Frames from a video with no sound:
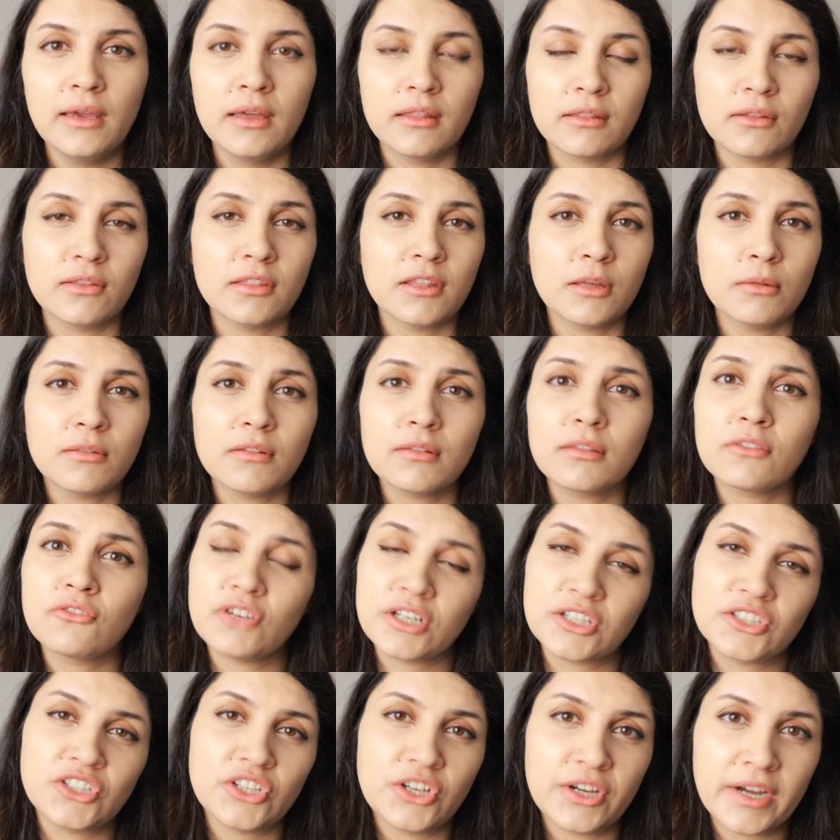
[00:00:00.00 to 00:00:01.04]
So in terms of
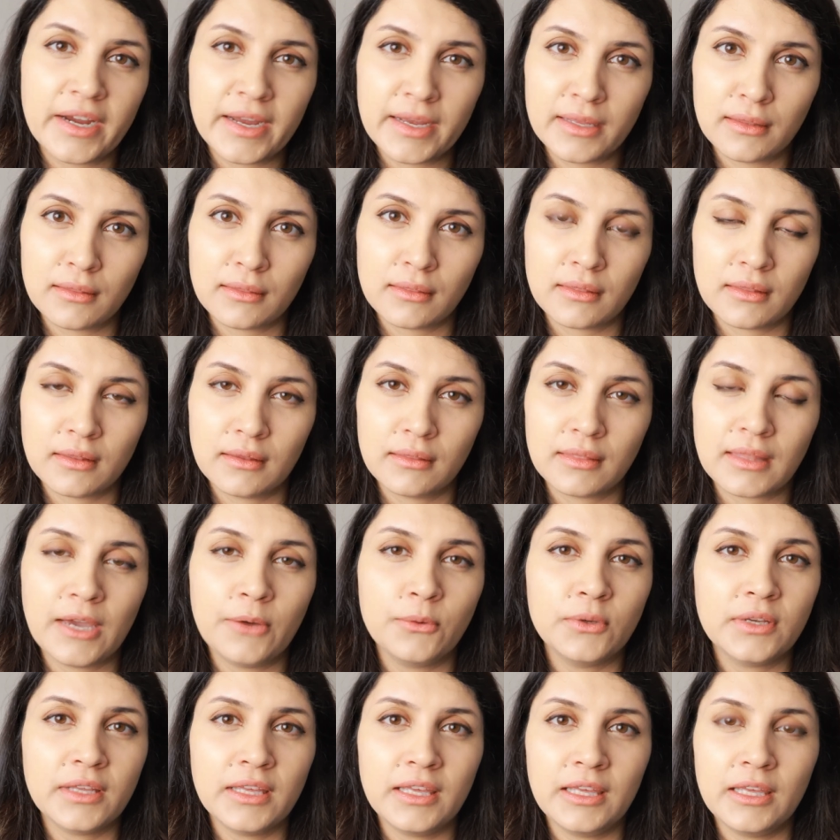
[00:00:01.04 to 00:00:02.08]
structuring your answers, I
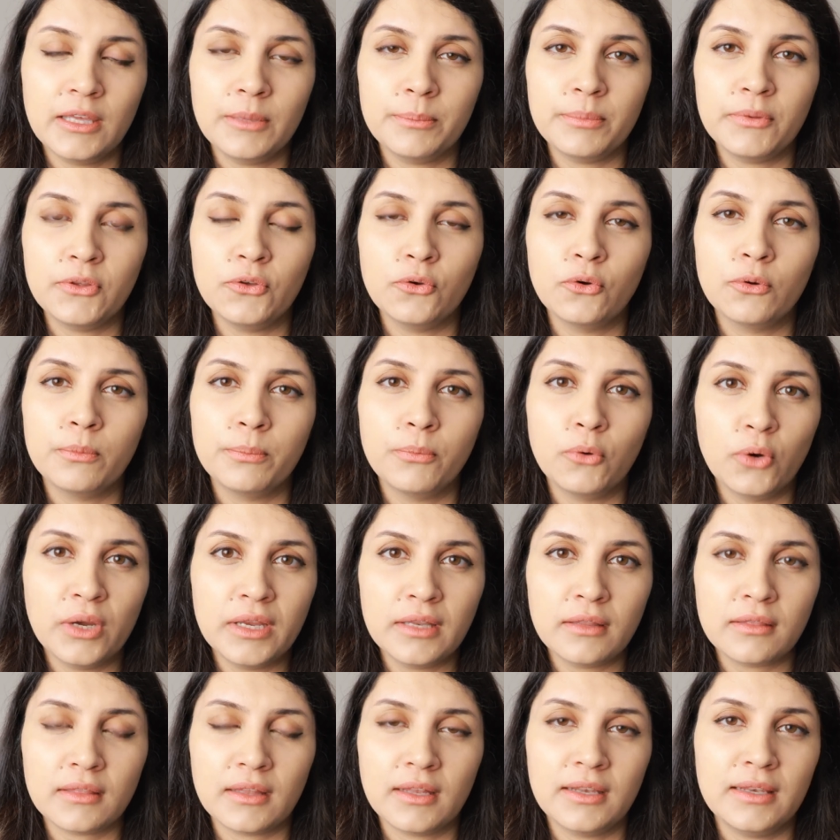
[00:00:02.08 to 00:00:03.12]
would keep your
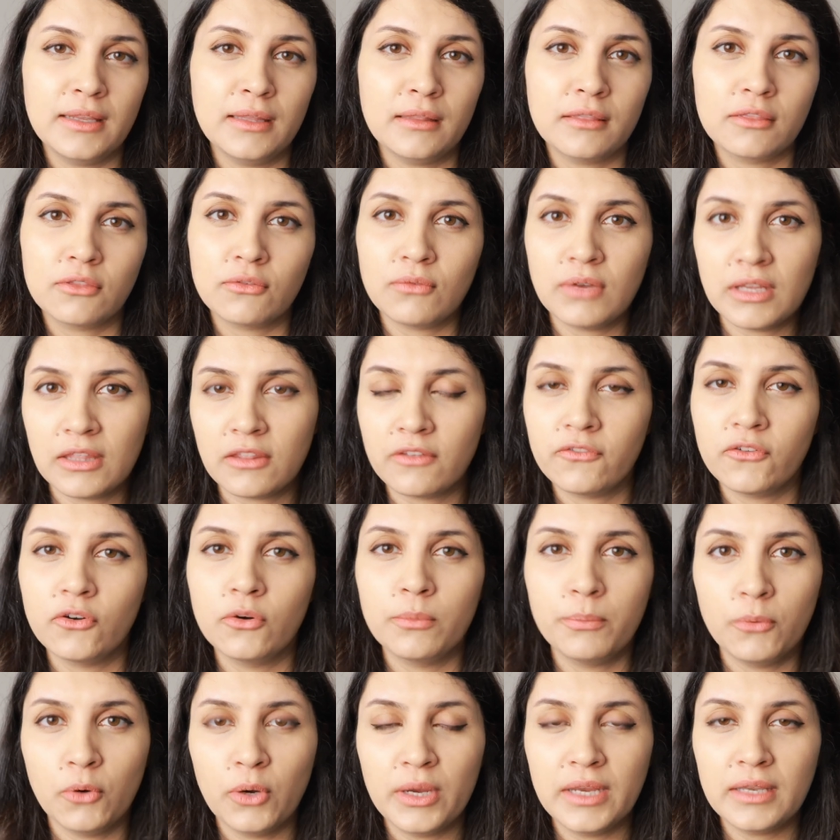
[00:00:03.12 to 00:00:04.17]
points at least 3 to
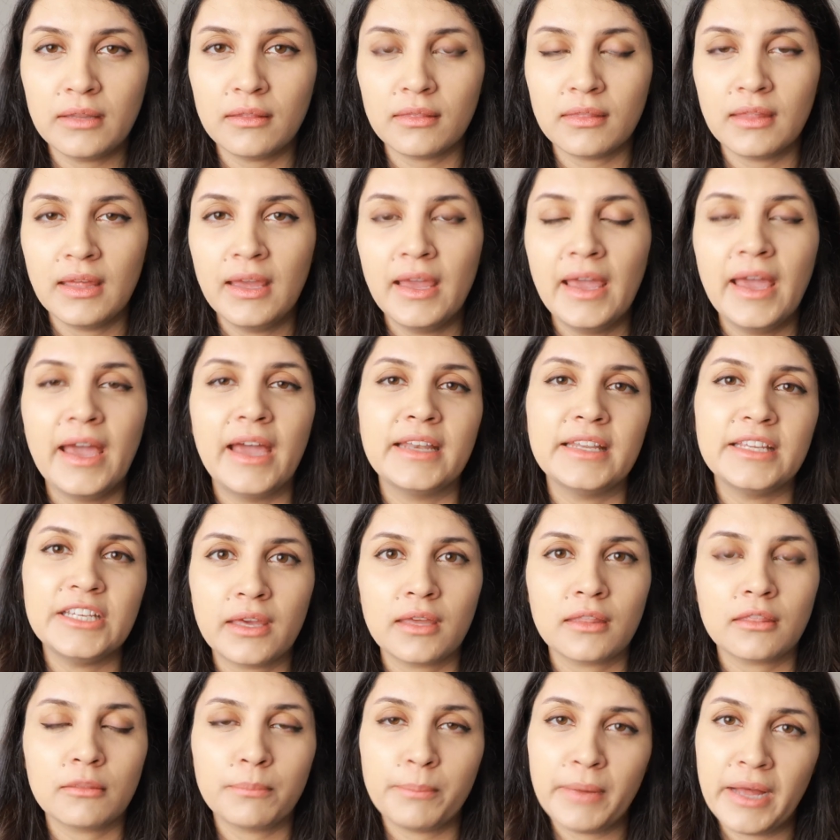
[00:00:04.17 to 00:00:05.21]
4 points and
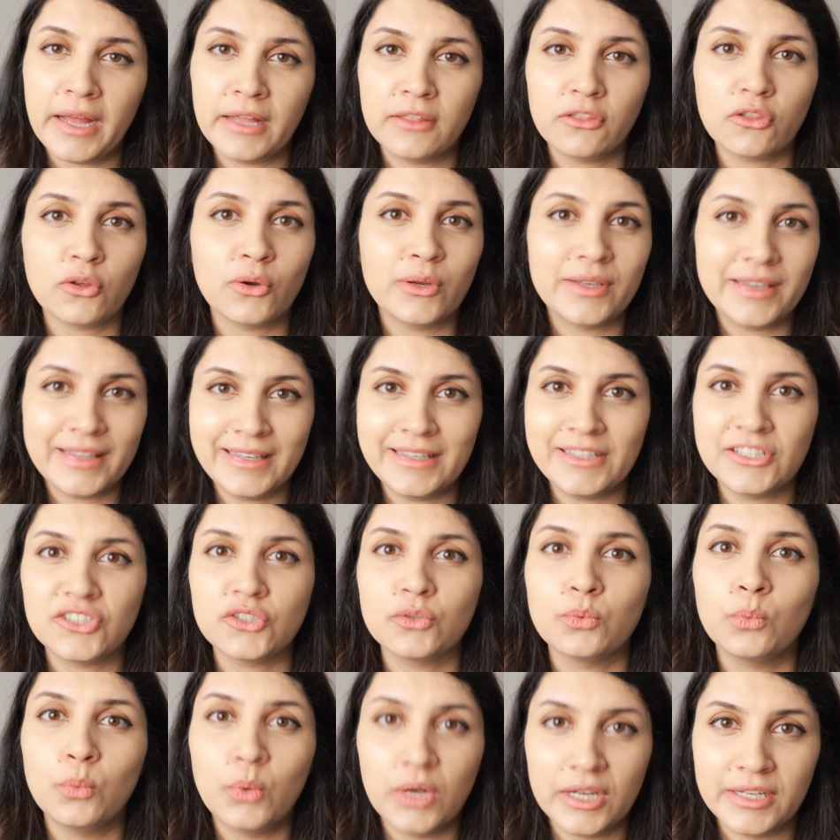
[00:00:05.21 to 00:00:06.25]
expand on
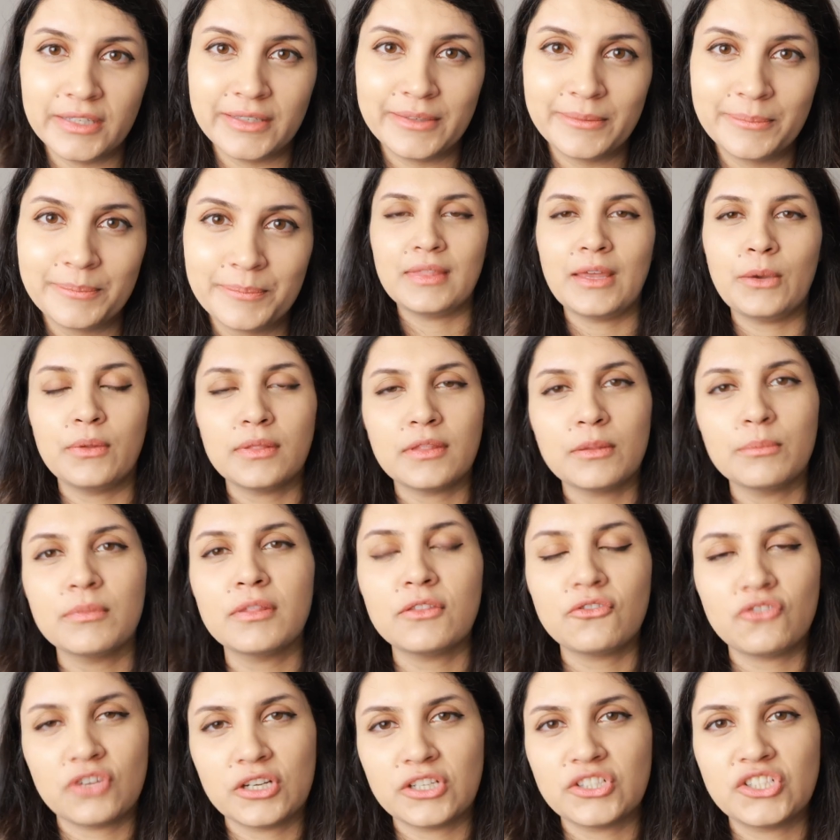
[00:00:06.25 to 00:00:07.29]
each one. There were some
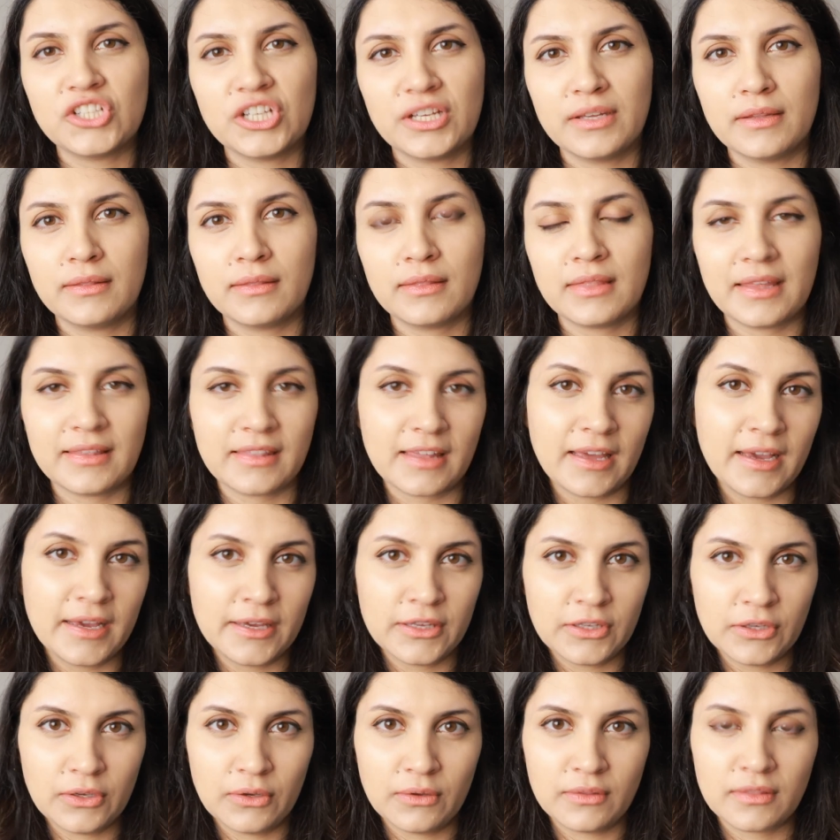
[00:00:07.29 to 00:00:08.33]
structures that I
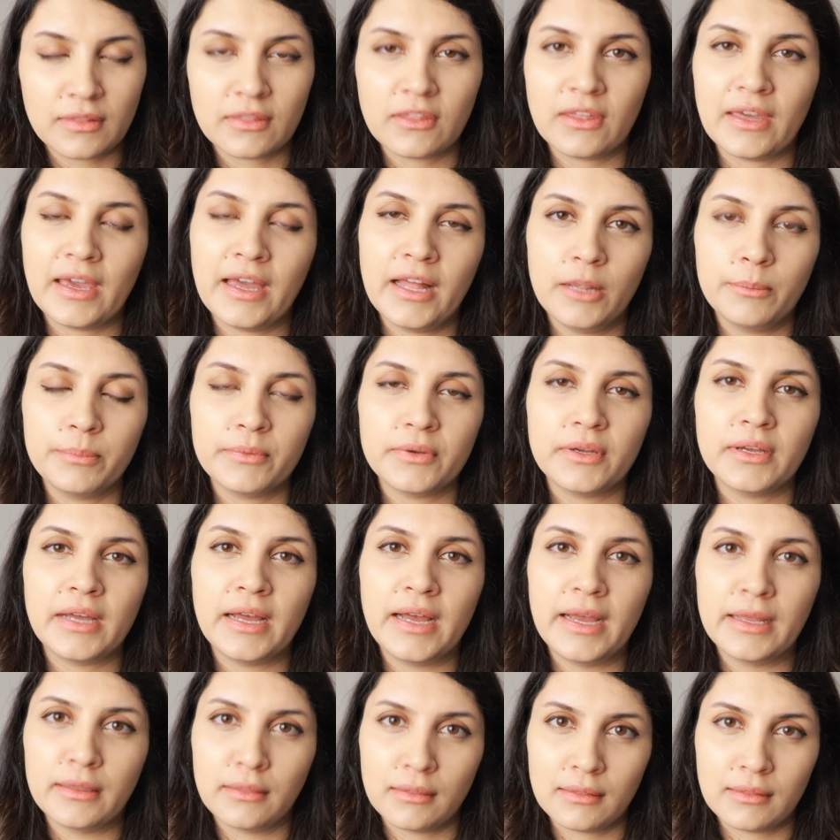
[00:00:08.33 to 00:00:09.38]
used to help
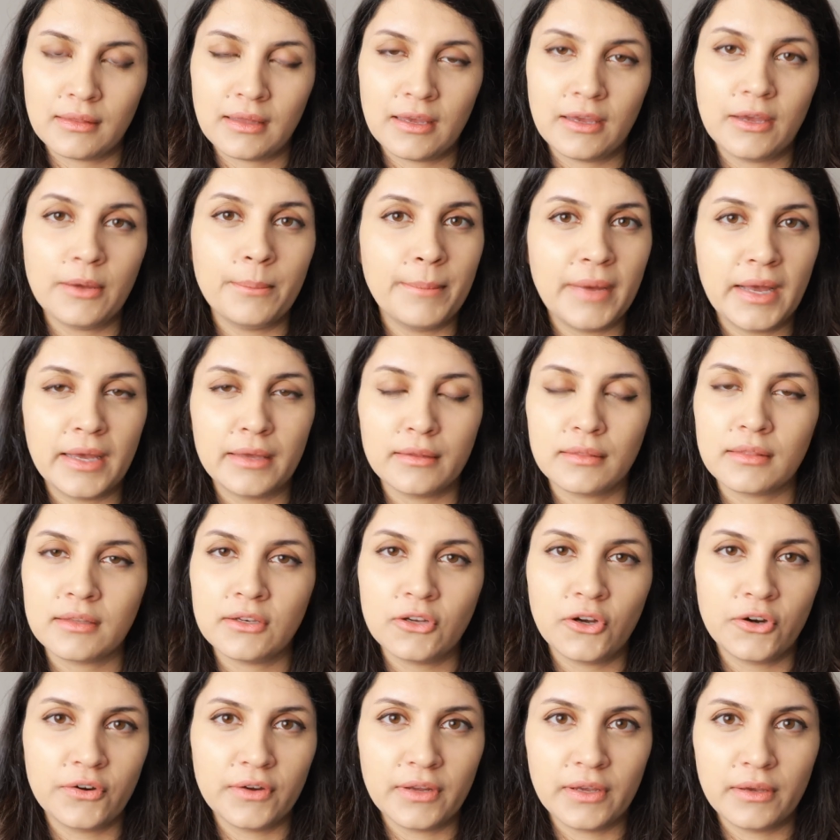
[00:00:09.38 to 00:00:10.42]
answer my
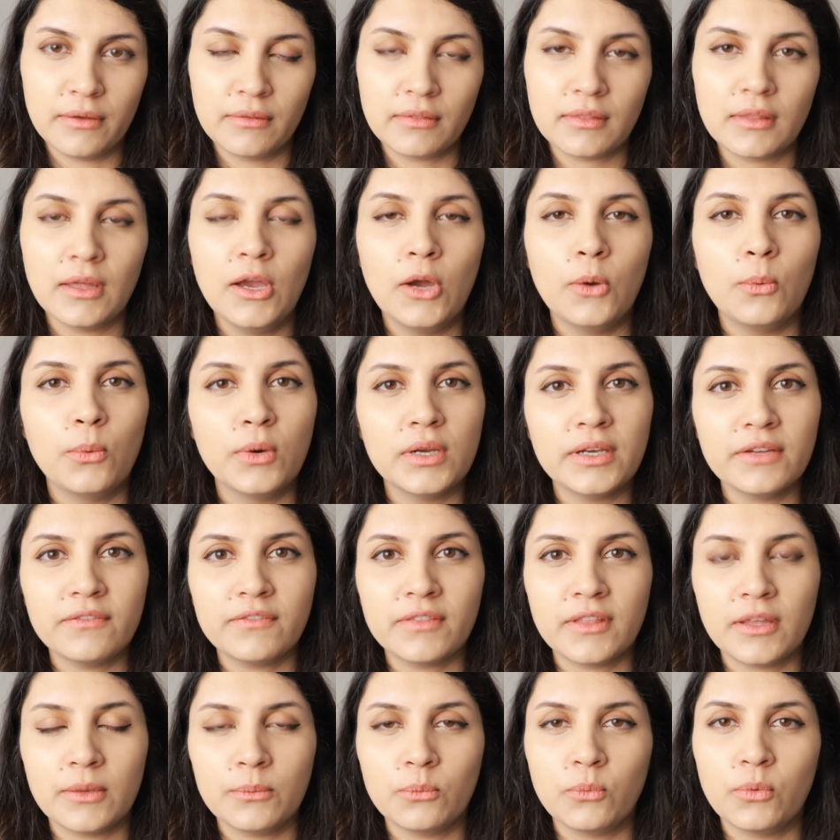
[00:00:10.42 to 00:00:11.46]
scenarios. One
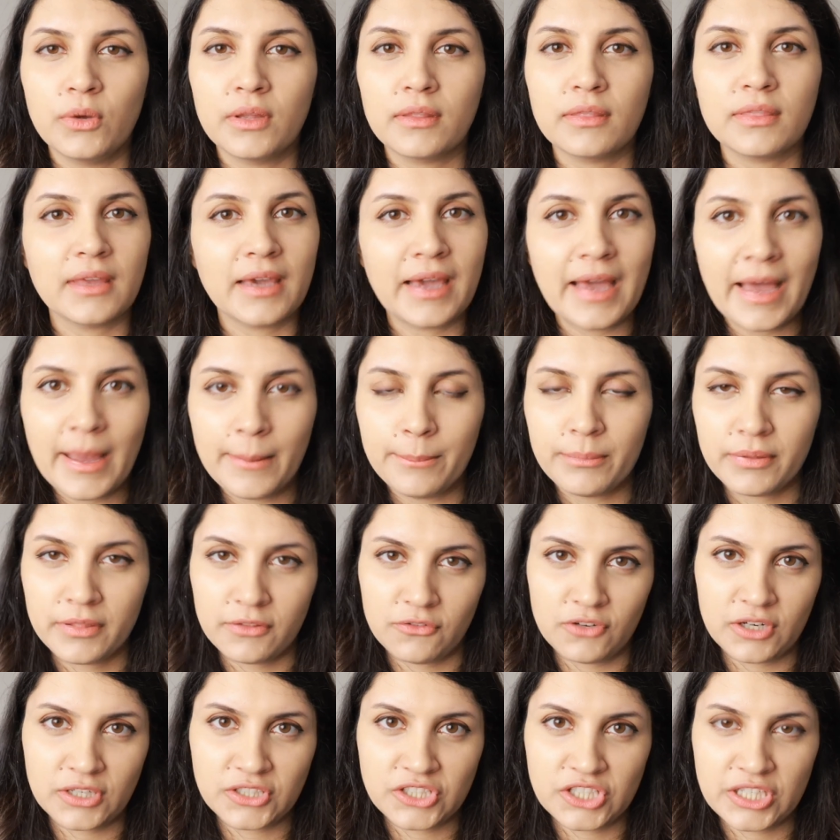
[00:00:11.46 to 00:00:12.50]
of them was the camp
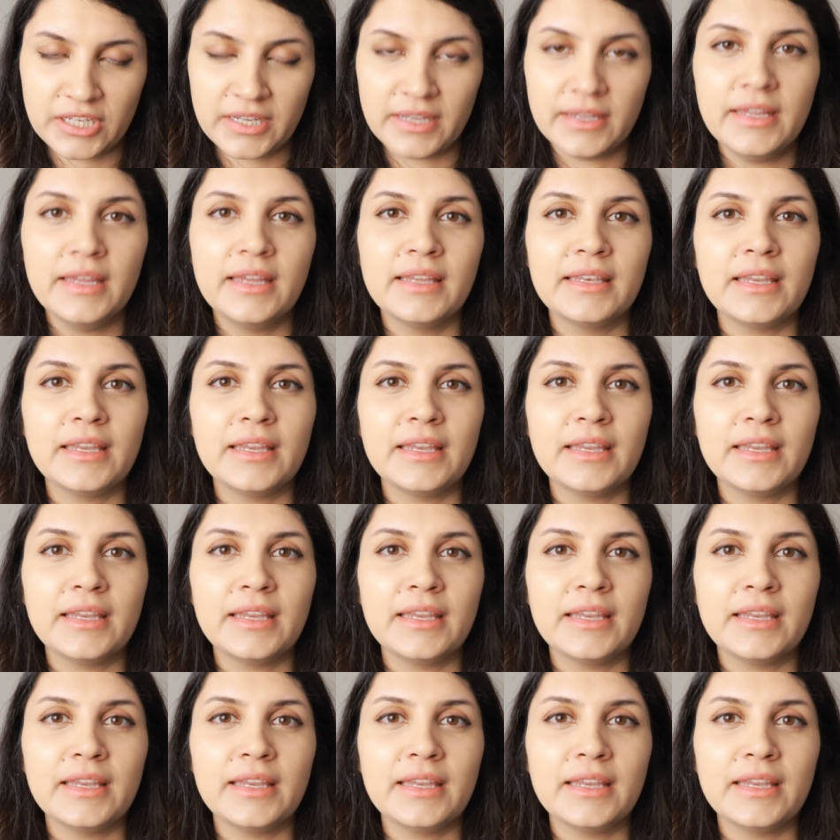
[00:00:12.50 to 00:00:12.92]
structure.